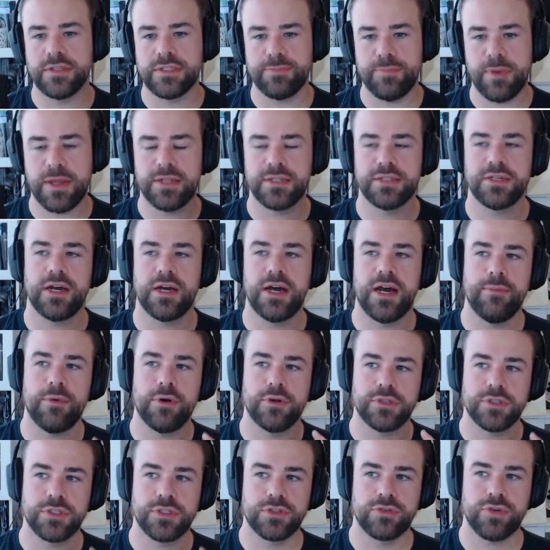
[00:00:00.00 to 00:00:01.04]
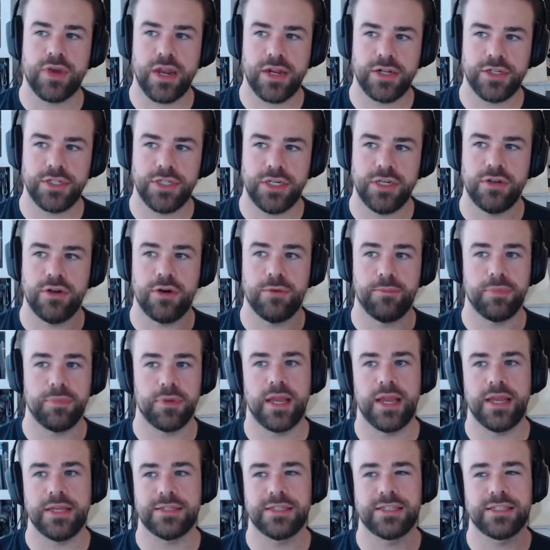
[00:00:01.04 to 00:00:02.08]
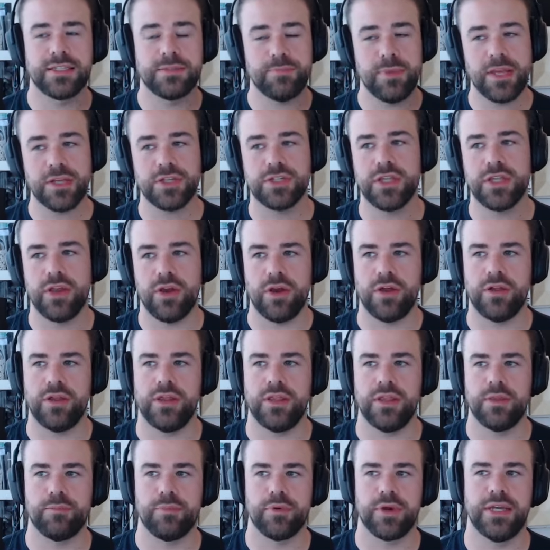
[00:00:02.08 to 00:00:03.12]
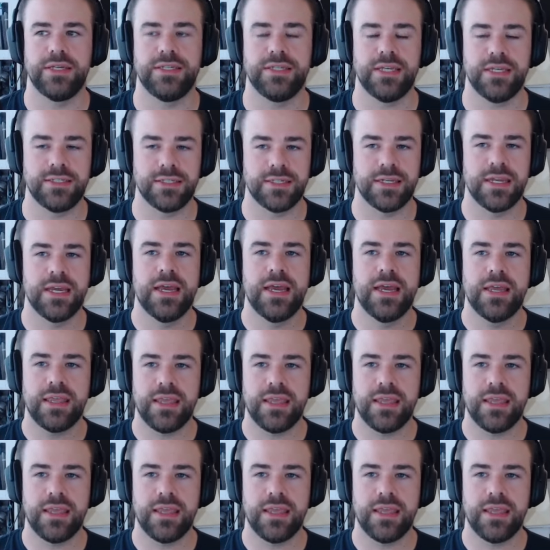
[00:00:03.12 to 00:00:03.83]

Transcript: spend time on strategy, not players, especially early in the preseason.